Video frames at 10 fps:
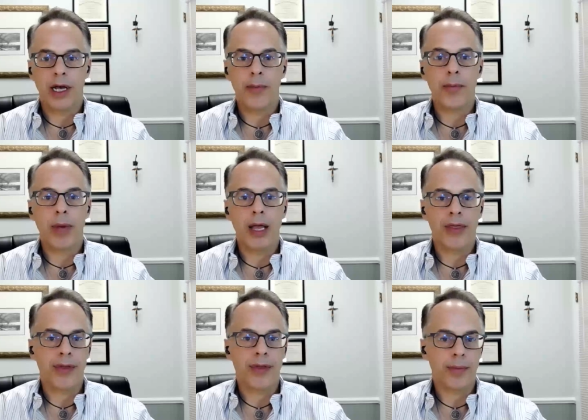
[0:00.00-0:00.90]

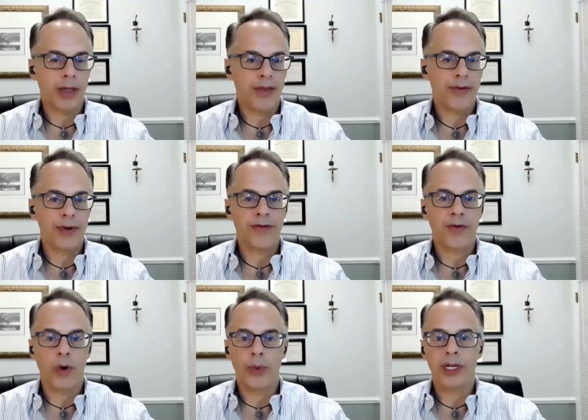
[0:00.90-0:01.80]
month, about 3 or
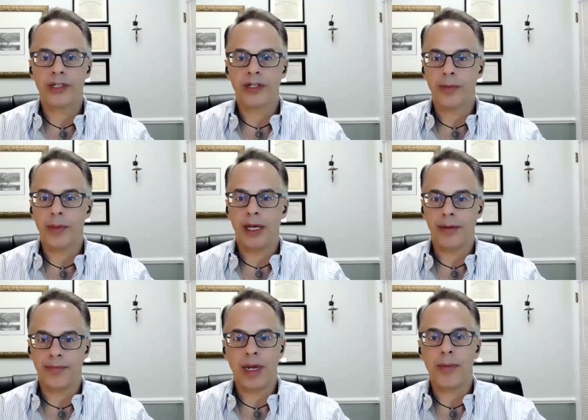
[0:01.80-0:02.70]
4 weeks, that my
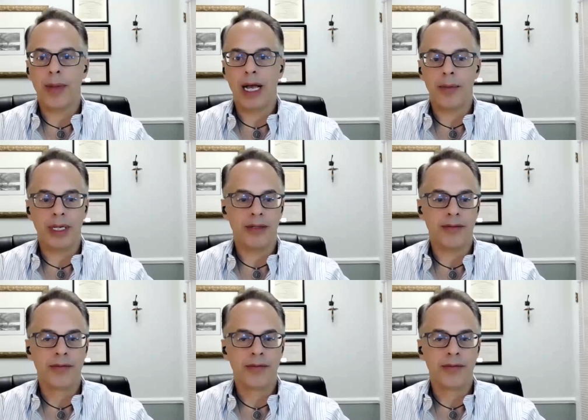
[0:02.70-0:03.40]
mom had